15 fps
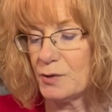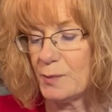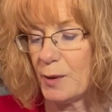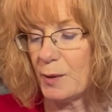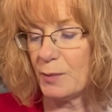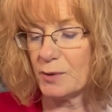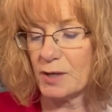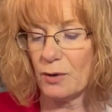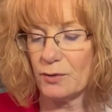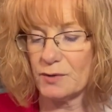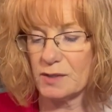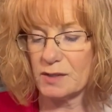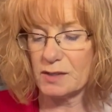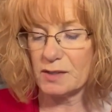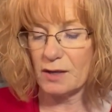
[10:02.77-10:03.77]
paper towels
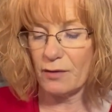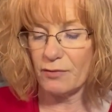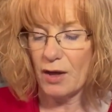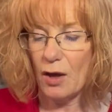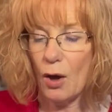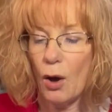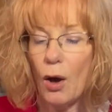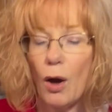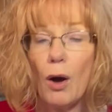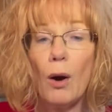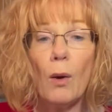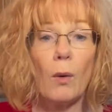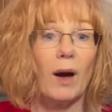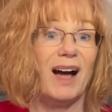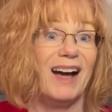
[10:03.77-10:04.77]
and stuff.
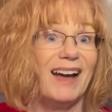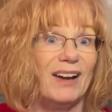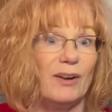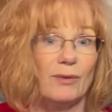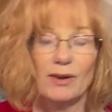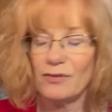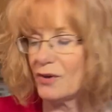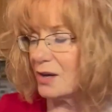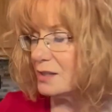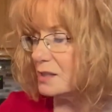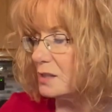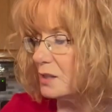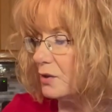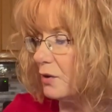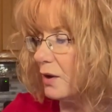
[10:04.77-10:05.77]
Oh, I know what I forgot to
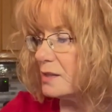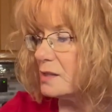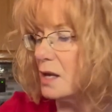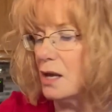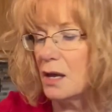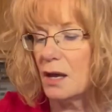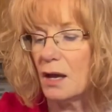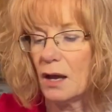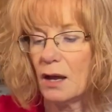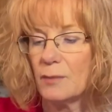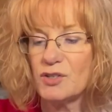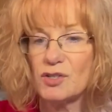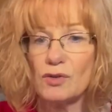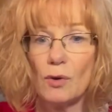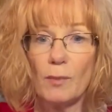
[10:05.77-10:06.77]
tell you guys.
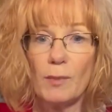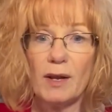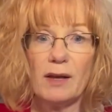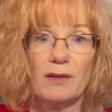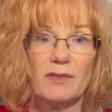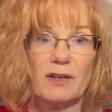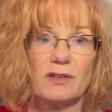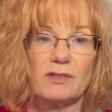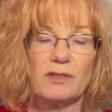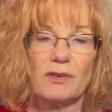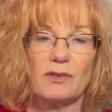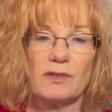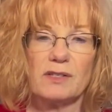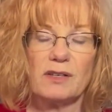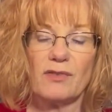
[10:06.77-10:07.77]
So many of the
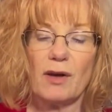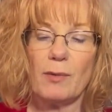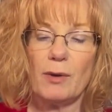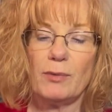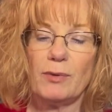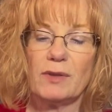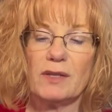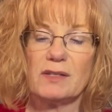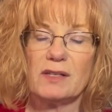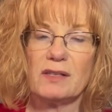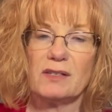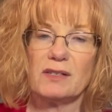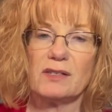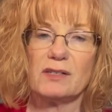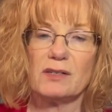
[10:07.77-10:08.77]
consultants have come up with this, and
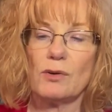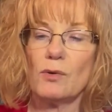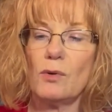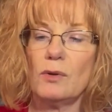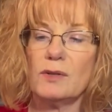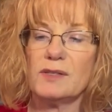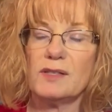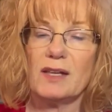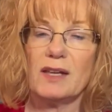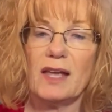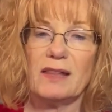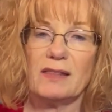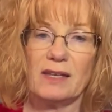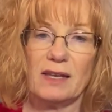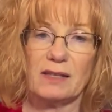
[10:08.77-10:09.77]
this is so cool, is you get
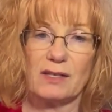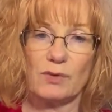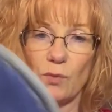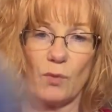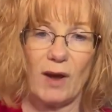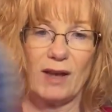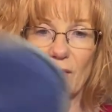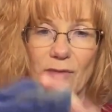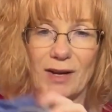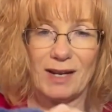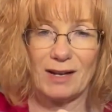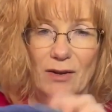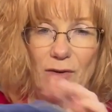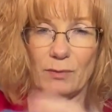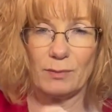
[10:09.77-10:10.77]
this wet and wring it
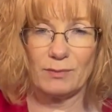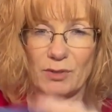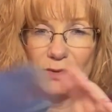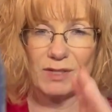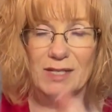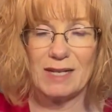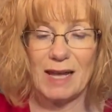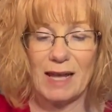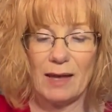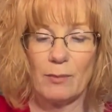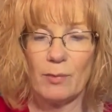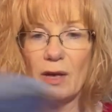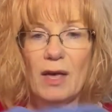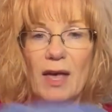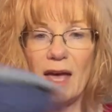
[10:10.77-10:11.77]
out, and so it's damp,
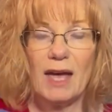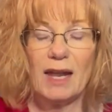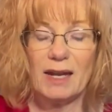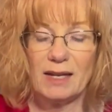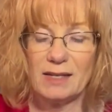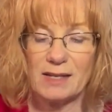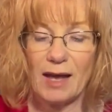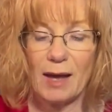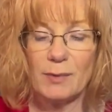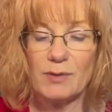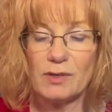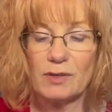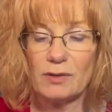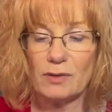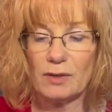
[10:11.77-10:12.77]
and it is
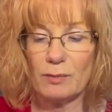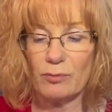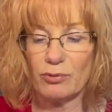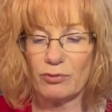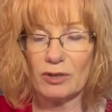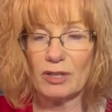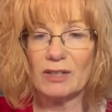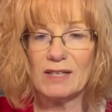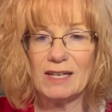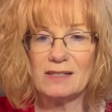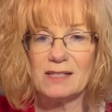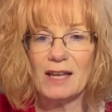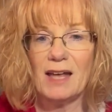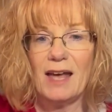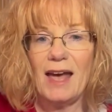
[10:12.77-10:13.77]
absolutely brilliant
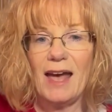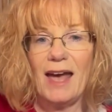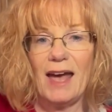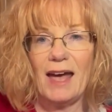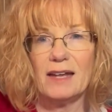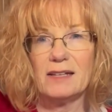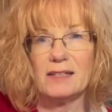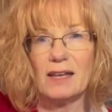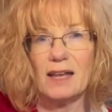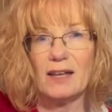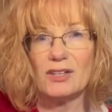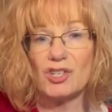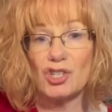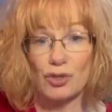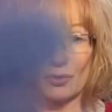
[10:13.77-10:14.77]
at
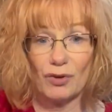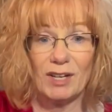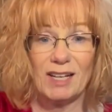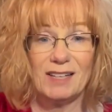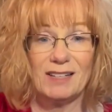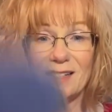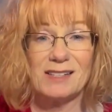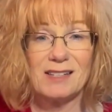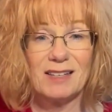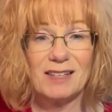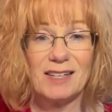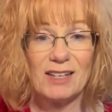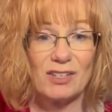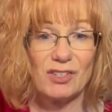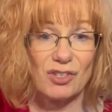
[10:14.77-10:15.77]
screens,
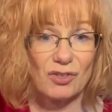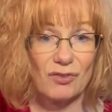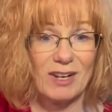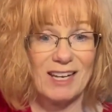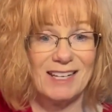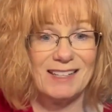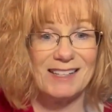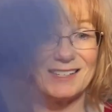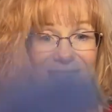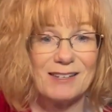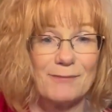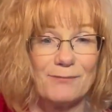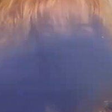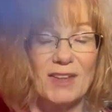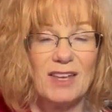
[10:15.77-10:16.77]
cleaning screens.
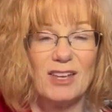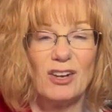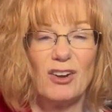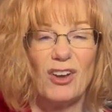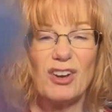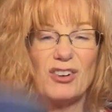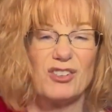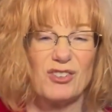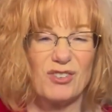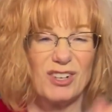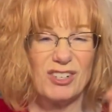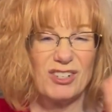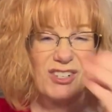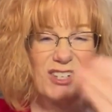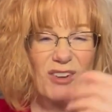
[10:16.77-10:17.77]
You know how your
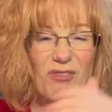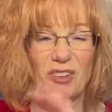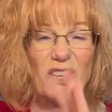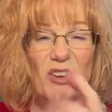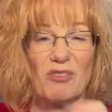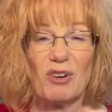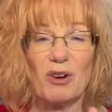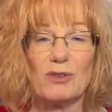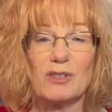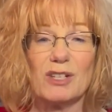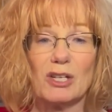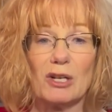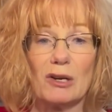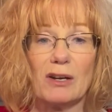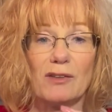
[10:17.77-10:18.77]
screens just get really gross and
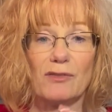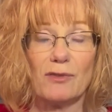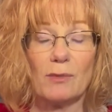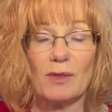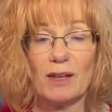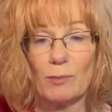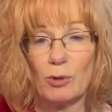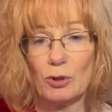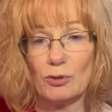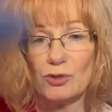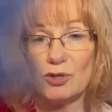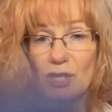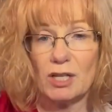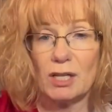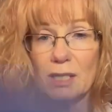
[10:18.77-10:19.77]
dirty from like
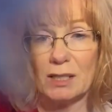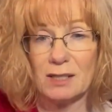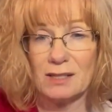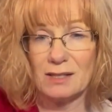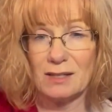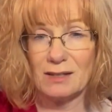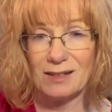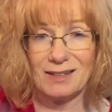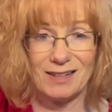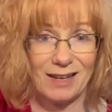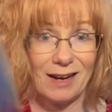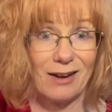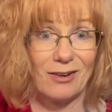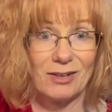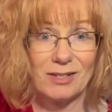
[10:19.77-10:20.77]
pollution and the
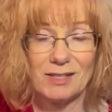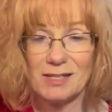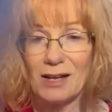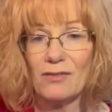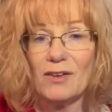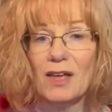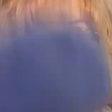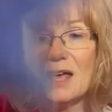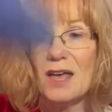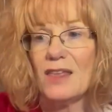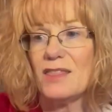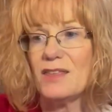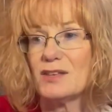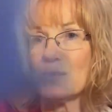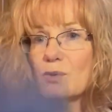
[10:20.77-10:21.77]
air and stuff?
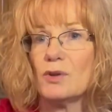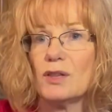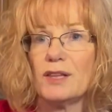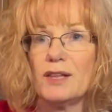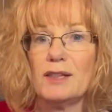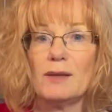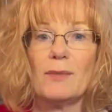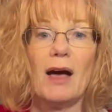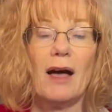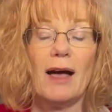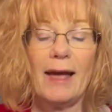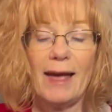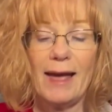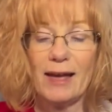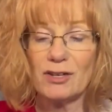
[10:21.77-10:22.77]
This will clean them.
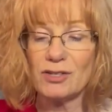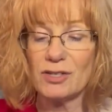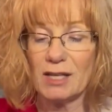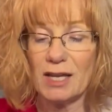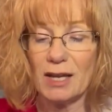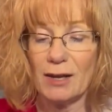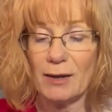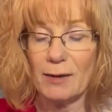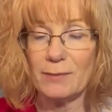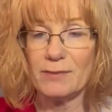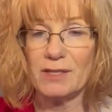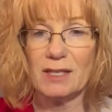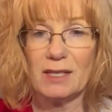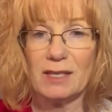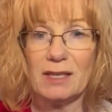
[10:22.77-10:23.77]
I actually
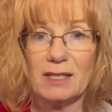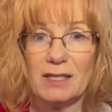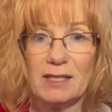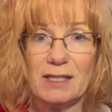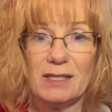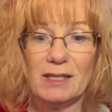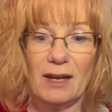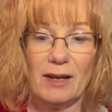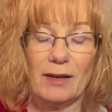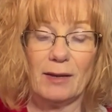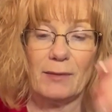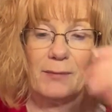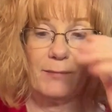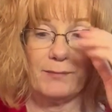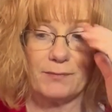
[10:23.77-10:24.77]
did the
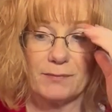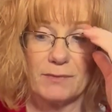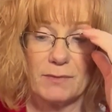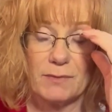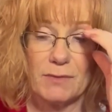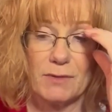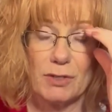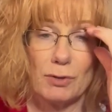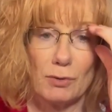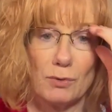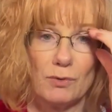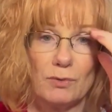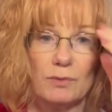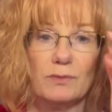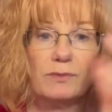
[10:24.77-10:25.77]

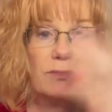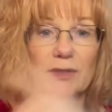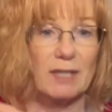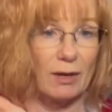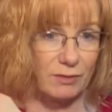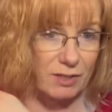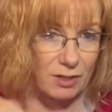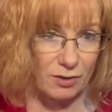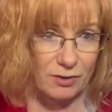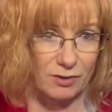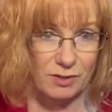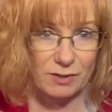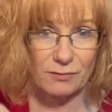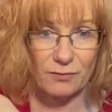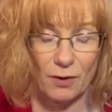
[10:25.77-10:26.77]
2
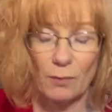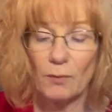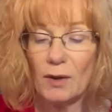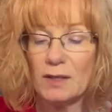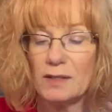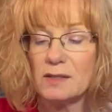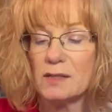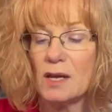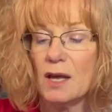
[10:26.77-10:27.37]
downstairs front ones